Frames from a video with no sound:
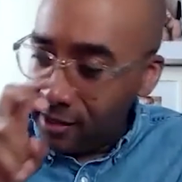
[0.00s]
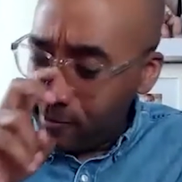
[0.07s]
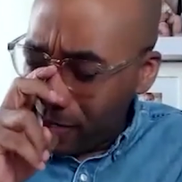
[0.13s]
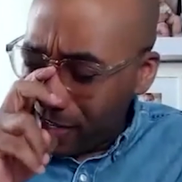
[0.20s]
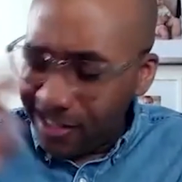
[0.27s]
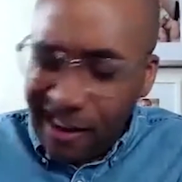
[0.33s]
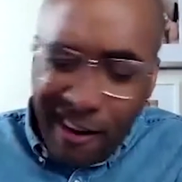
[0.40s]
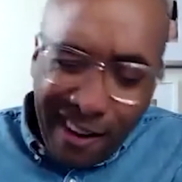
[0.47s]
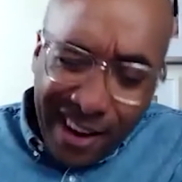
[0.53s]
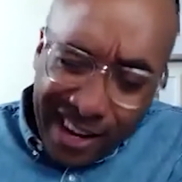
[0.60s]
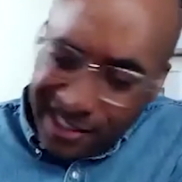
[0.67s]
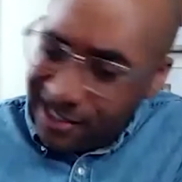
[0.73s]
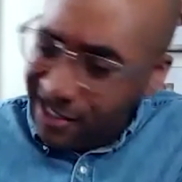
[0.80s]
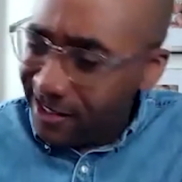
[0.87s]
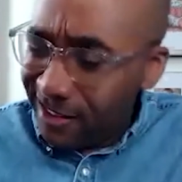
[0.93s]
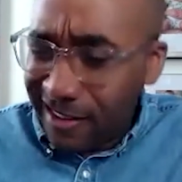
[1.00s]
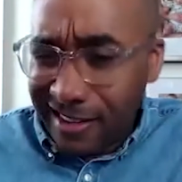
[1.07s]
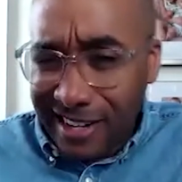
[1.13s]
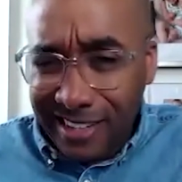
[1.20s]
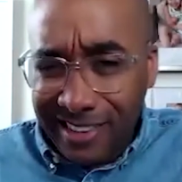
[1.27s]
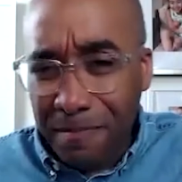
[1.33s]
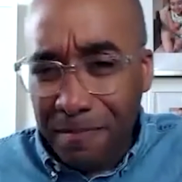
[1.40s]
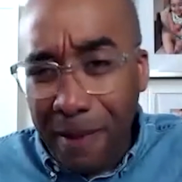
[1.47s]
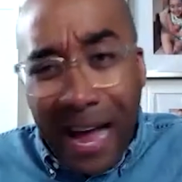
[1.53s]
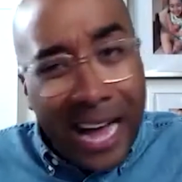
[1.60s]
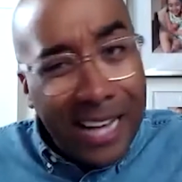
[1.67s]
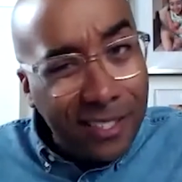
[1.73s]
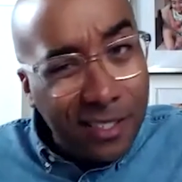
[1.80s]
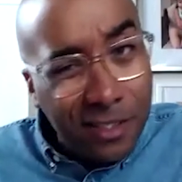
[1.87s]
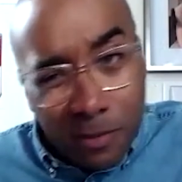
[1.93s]
because audiences are like, they're
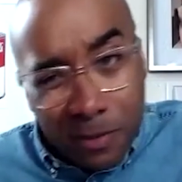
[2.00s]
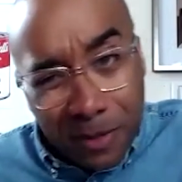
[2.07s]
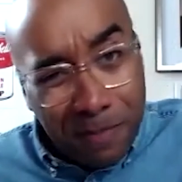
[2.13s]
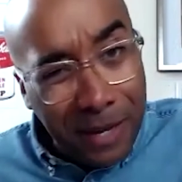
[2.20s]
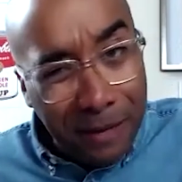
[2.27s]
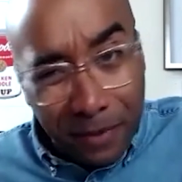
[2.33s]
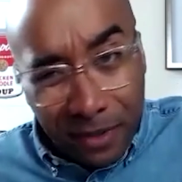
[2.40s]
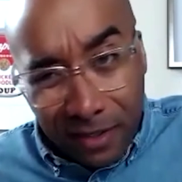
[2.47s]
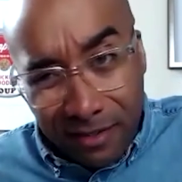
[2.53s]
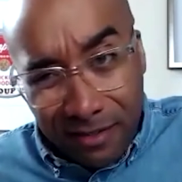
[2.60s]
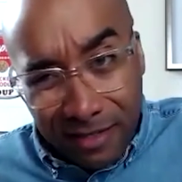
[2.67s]
passive groups of people.